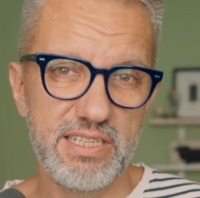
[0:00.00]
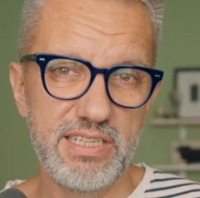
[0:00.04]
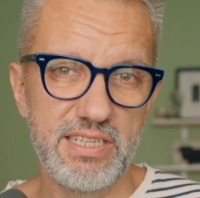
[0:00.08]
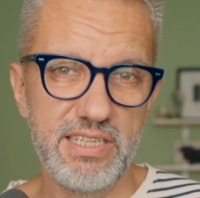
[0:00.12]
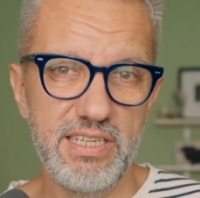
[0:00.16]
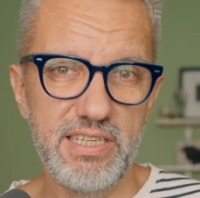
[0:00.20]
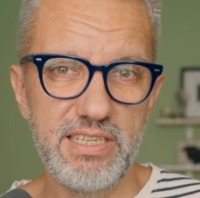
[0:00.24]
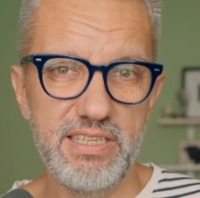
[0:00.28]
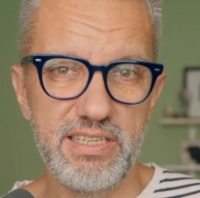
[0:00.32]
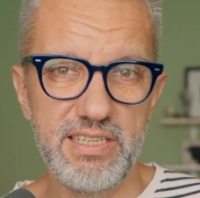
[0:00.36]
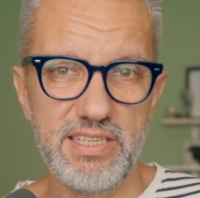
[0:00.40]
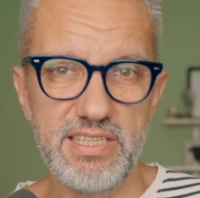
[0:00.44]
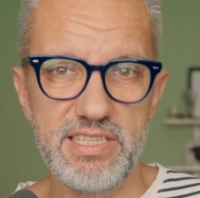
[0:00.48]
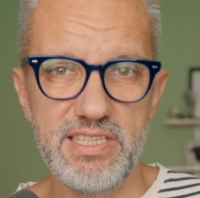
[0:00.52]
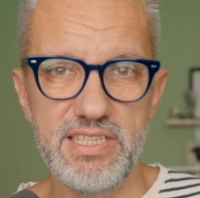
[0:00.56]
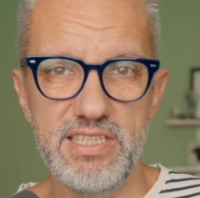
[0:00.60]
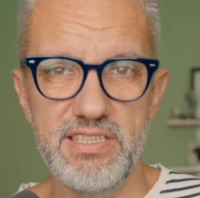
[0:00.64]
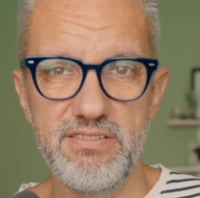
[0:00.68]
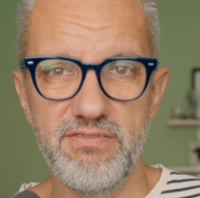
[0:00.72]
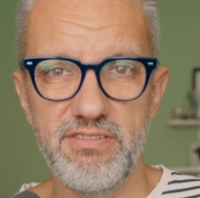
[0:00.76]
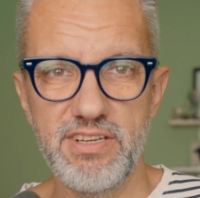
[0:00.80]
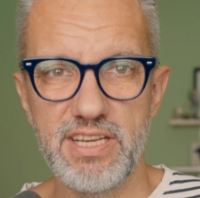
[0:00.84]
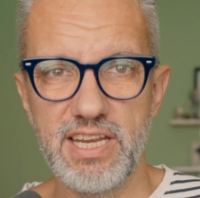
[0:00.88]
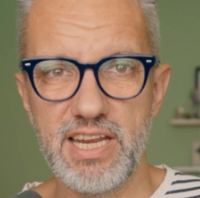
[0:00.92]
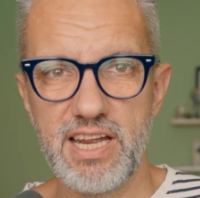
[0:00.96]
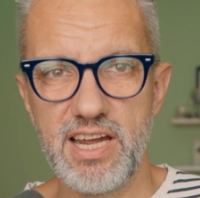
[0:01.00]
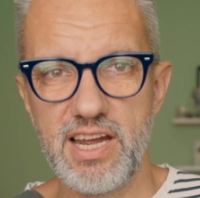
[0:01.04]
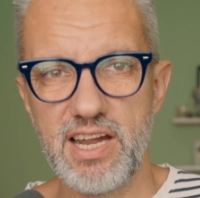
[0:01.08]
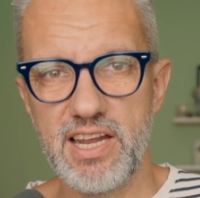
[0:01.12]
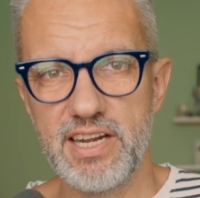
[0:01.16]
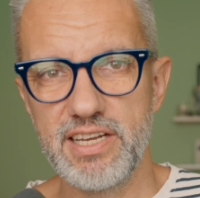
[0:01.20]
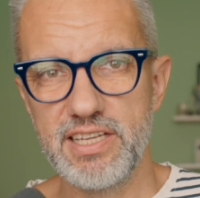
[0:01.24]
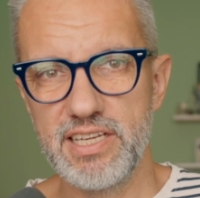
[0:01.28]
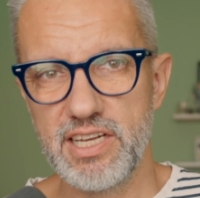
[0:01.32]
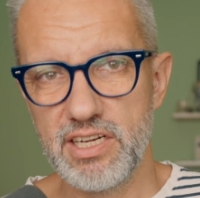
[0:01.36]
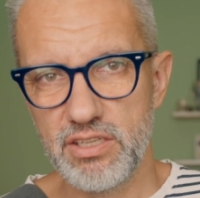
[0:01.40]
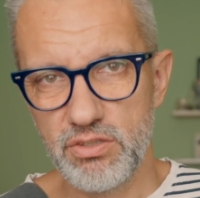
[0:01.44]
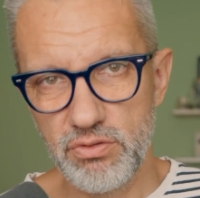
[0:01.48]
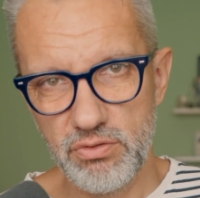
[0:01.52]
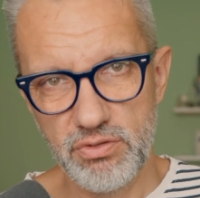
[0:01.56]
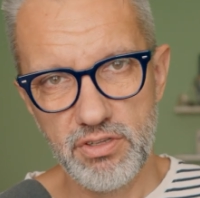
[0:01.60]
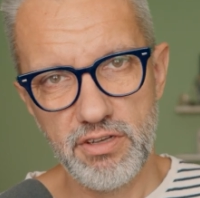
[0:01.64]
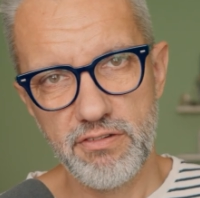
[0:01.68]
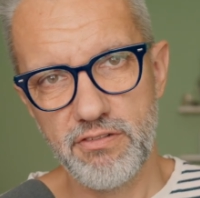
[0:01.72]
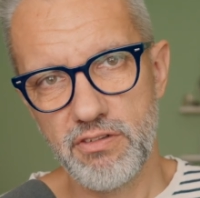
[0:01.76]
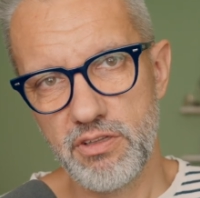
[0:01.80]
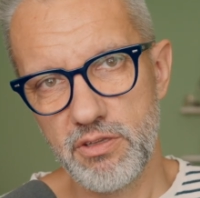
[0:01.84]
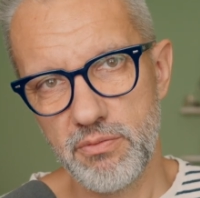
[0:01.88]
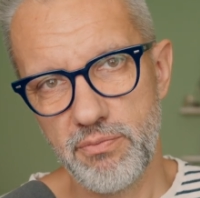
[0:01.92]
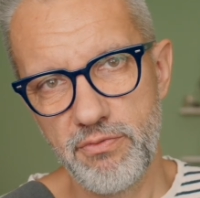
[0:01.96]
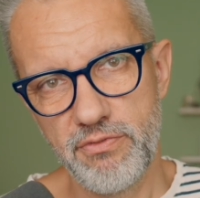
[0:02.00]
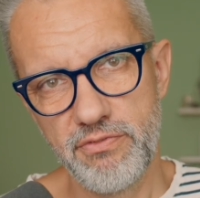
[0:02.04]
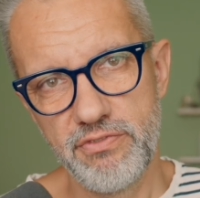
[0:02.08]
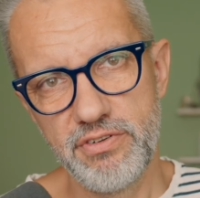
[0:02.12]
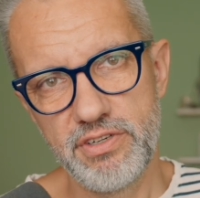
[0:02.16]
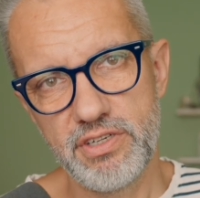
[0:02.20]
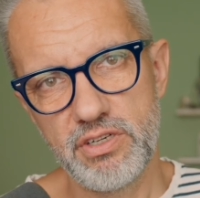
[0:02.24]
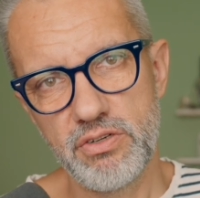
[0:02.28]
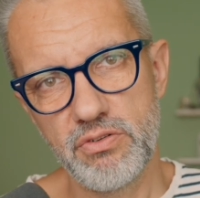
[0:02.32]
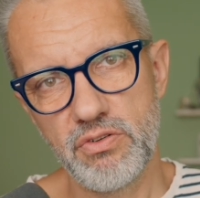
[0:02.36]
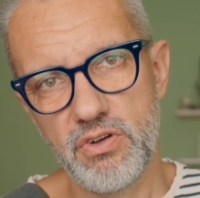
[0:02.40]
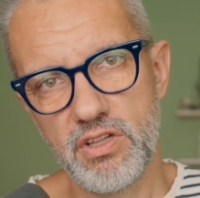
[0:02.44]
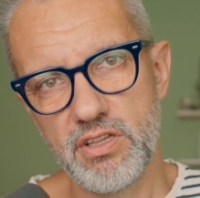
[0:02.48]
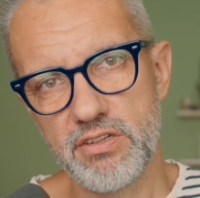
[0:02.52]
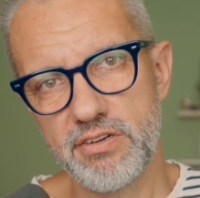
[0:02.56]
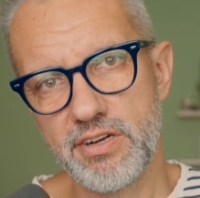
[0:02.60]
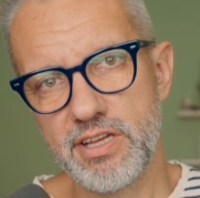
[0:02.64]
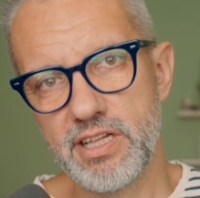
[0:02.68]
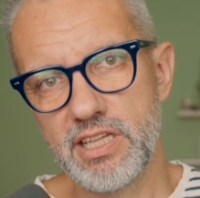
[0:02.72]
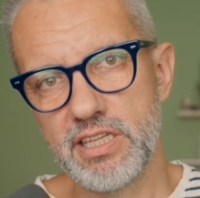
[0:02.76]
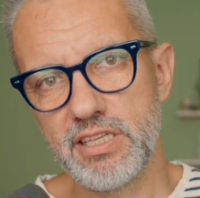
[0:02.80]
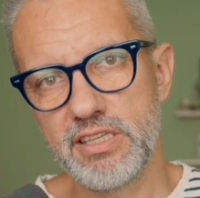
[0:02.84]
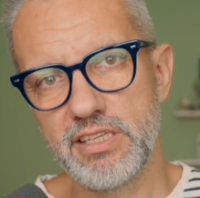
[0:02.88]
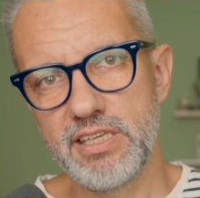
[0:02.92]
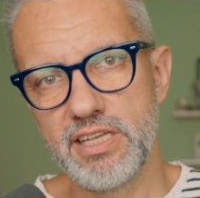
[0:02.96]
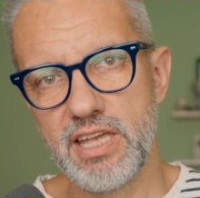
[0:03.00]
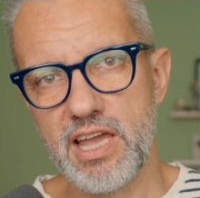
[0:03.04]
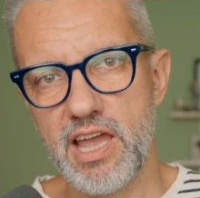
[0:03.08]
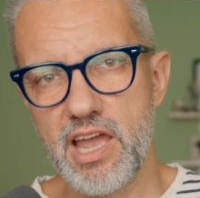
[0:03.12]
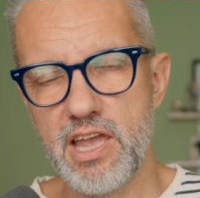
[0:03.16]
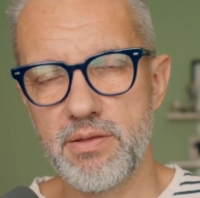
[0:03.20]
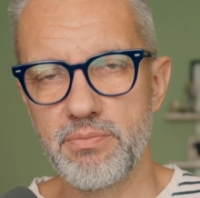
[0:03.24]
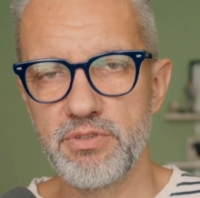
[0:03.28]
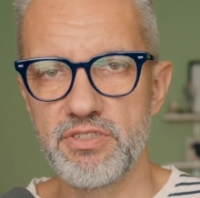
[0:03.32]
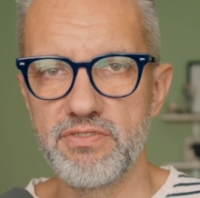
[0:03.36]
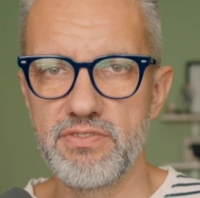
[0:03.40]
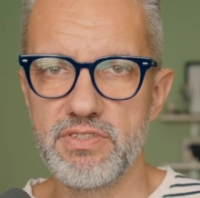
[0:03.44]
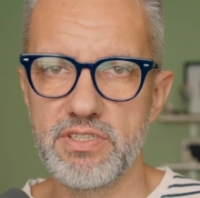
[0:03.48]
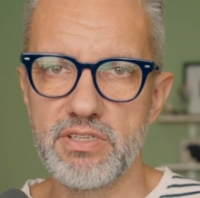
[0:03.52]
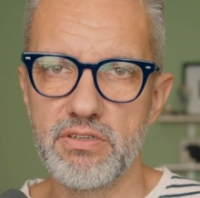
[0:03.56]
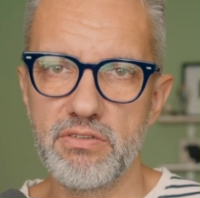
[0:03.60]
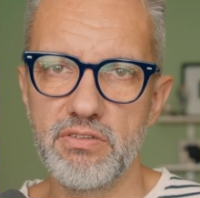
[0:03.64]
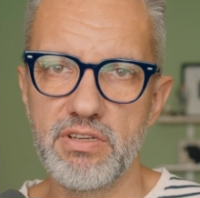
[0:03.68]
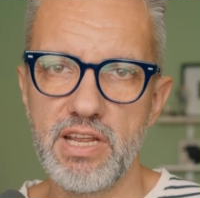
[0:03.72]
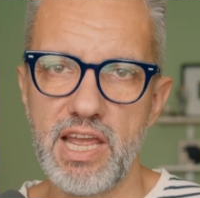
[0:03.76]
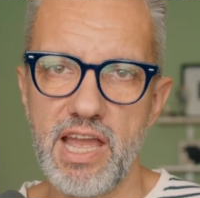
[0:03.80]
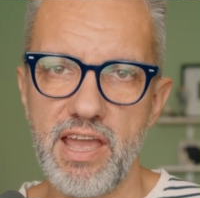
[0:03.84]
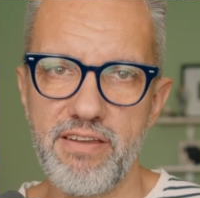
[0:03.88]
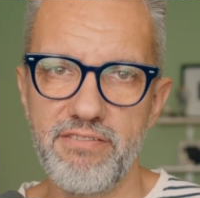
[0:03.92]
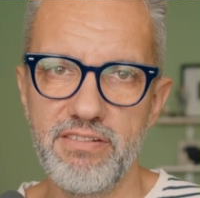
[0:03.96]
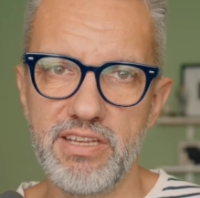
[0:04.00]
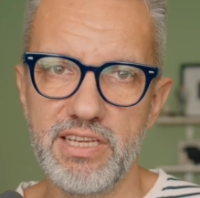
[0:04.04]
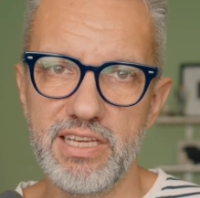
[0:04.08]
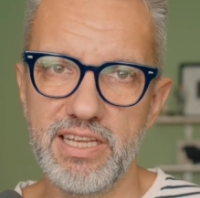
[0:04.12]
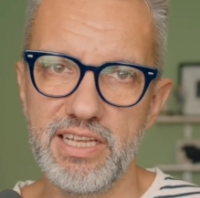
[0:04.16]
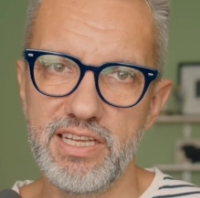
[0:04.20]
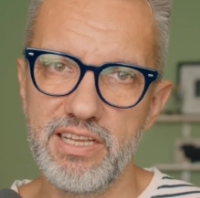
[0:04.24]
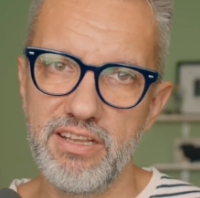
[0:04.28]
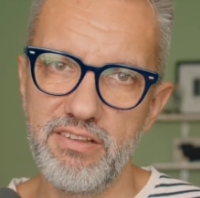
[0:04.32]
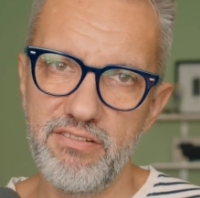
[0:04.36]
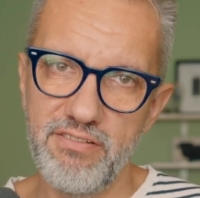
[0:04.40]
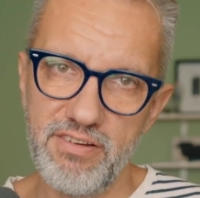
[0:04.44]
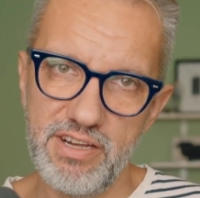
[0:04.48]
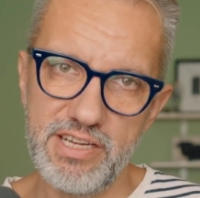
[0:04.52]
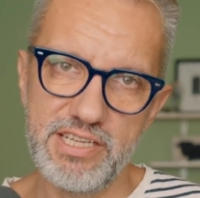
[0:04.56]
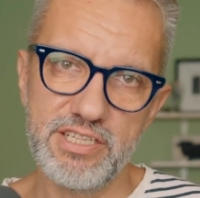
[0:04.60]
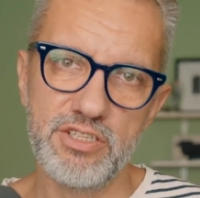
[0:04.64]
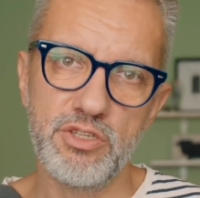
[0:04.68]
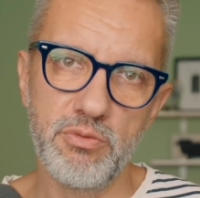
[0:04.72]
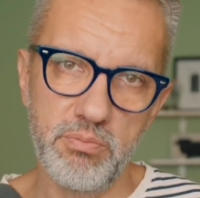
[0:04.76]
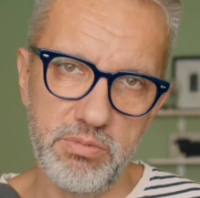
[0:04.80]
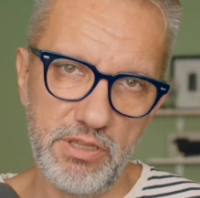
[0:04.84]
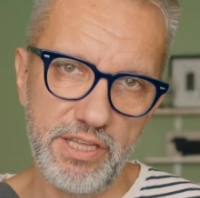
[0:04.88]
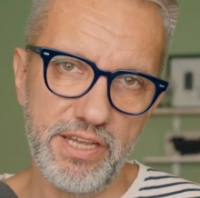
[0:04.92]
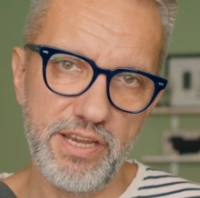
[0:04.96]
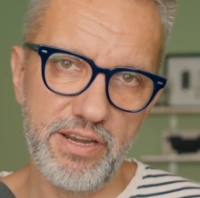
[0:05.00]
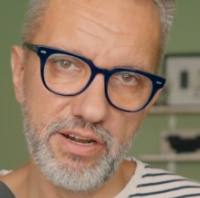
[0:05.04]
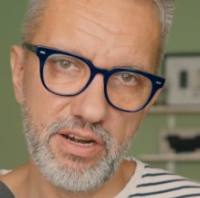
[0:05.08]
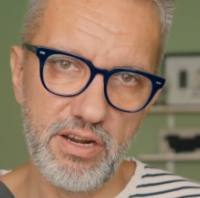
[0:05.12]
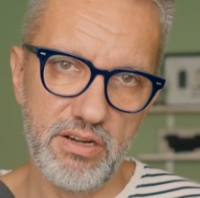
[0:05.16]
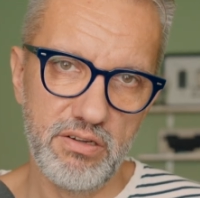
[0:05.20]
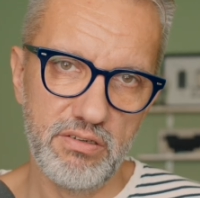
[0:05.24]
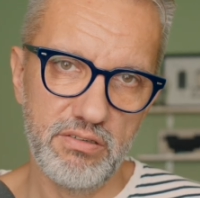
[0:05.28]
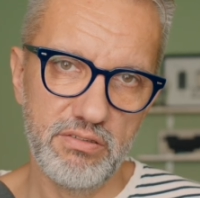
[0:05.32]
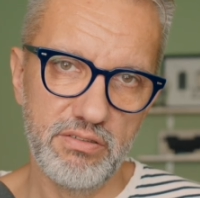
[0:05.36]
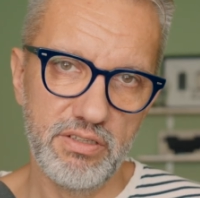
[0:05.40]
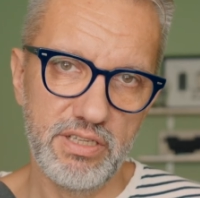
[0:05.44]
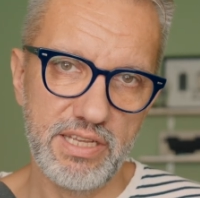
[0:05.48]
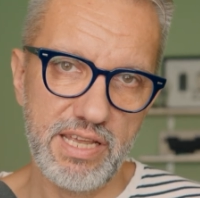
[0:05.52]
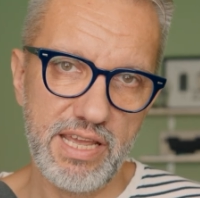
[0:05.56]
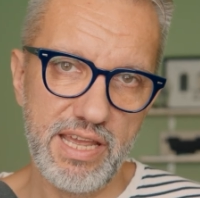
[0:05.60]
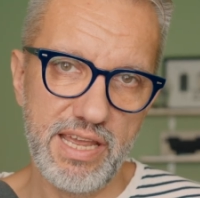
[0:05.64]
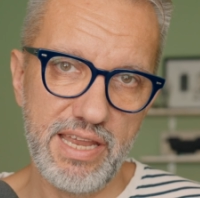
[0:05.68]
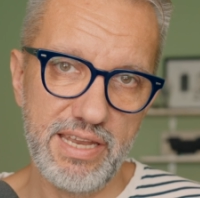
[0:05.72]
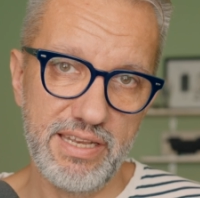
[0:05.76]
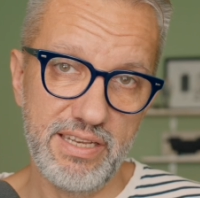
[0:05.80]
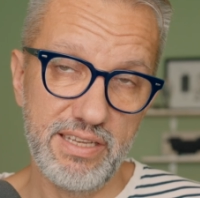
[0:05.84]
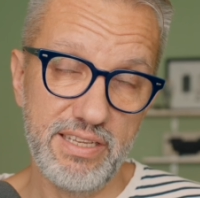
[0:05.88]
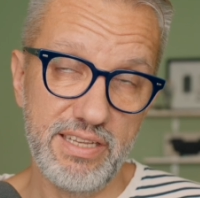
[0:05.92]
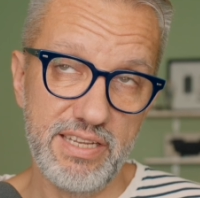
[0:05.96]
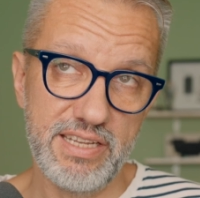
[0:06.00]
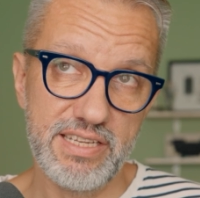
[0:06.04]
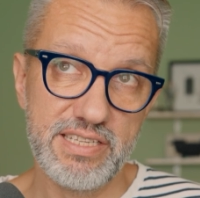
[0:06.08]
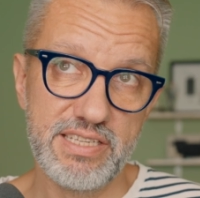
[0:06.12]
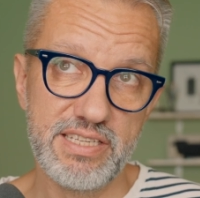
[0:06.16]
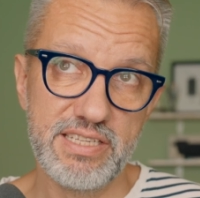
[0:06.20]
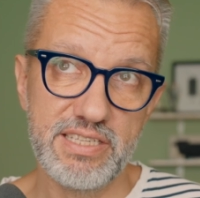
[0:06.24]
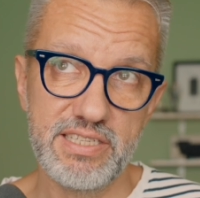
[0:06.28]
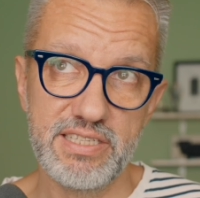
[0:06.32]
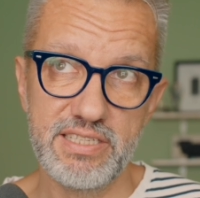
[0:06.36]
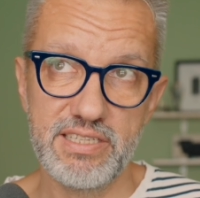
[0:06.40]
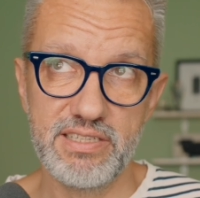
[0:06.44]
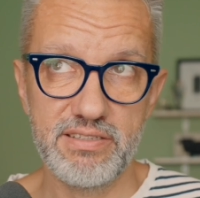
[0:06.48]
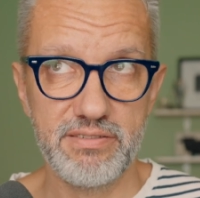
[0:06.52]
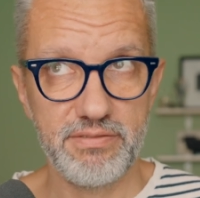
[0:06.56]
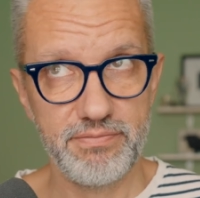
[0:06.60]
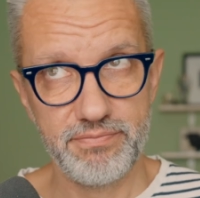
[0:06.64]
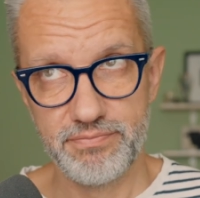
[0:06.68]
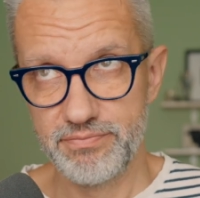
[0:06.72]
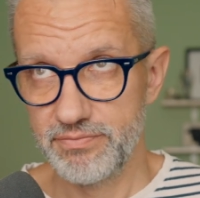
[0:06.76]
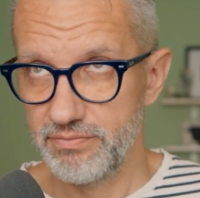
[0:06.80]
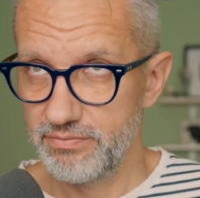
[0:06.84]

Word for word: It is way harder to develop virtual reality apps without having a device to play around and test